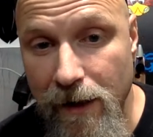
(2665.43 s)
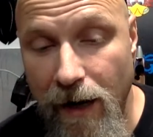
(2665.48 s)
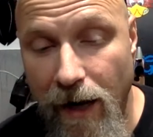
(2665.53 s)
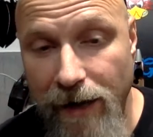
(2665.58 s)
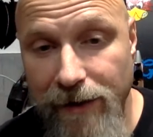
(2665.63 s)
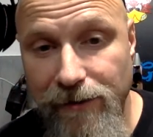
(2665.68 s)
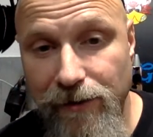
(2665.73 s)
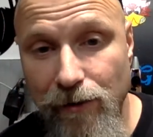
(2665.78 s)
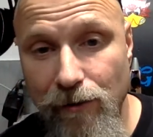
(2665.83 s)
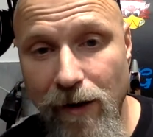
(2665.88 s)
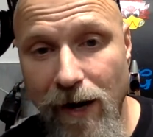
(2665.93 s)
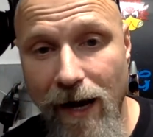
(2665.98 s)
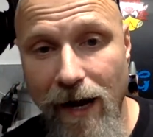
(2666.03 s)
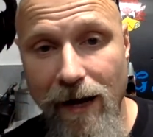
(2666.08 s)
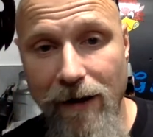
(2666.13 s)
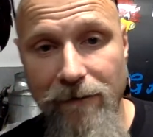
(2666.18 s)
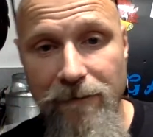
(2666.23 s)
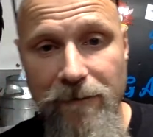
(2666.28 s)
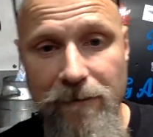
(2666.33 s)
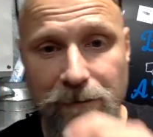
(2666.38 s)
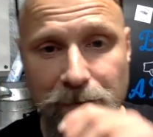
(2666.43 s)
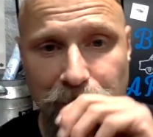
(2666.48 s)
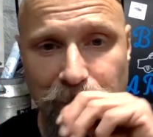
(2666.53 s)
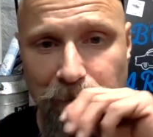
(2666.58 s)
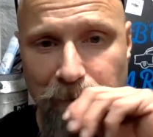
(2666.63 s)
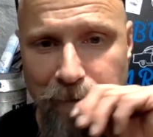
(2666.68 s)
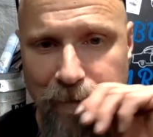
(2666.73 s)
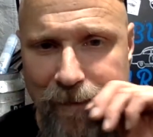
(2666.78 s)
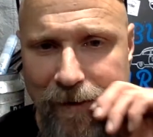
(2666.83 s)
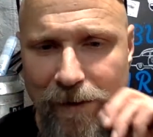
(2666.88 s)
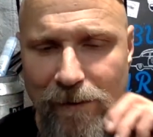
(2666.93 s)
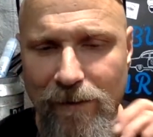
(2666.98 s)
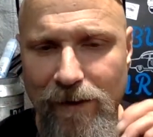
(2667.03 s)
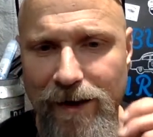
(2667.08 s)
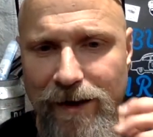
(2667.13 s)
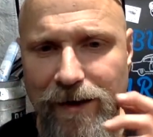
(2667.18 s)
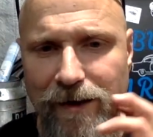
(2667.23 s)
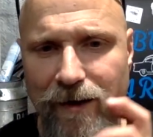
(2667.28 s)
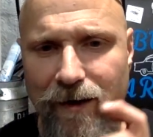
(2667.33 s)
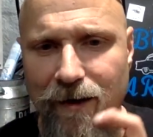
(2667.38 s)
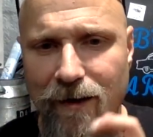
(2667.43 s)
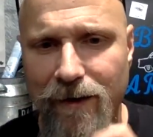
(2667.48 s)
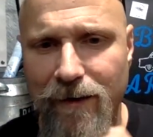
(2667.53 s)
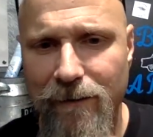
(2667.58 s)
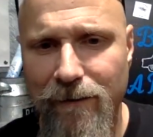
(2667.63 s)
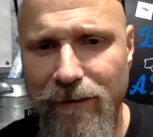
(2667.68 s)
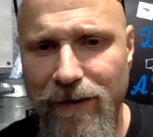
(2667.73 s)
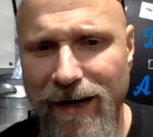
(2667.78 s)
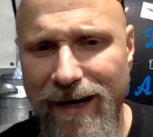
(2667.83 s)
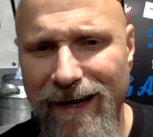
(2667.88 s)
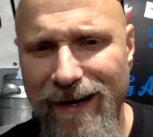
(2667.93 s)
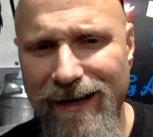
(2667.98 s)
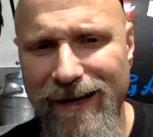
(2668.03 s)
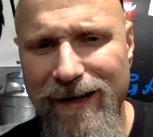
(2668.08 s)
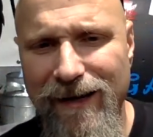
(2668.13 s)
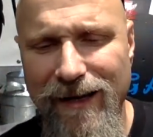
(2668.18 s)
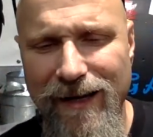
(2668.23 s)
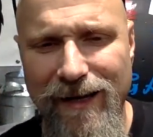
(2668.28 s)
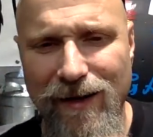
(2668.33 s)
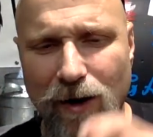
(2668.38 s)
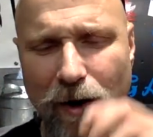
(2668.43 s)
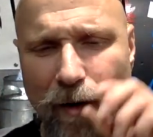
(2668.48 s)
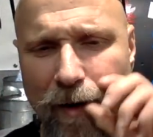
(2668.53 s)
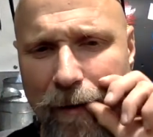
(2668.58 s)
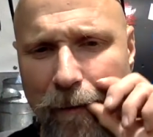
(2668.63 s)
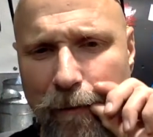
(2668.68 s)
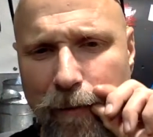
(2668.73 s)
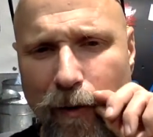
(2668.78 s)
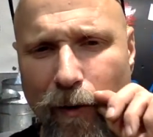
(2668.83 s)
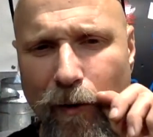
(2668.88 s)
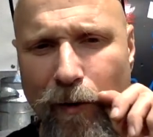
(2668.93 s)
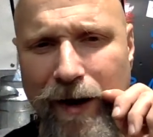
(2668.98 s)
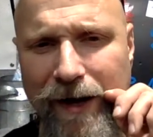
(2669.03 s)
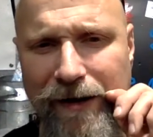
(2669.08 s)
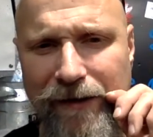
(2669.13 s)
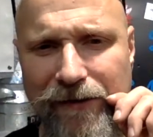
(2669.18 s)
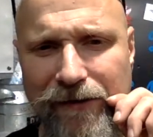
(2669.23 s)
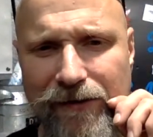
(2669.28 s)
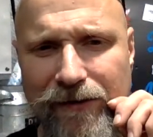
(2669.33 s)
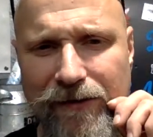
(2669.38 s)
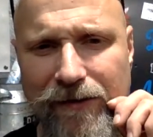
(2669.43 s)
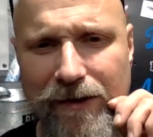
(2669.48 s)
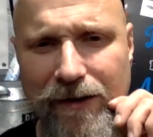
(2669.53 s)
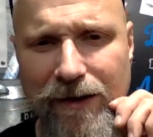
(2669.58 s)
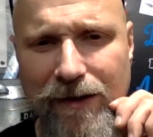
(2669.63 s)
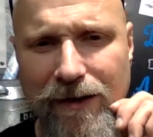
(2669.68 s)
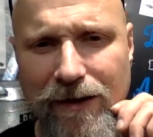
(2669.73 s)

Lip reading: I do have like they got like they call it points.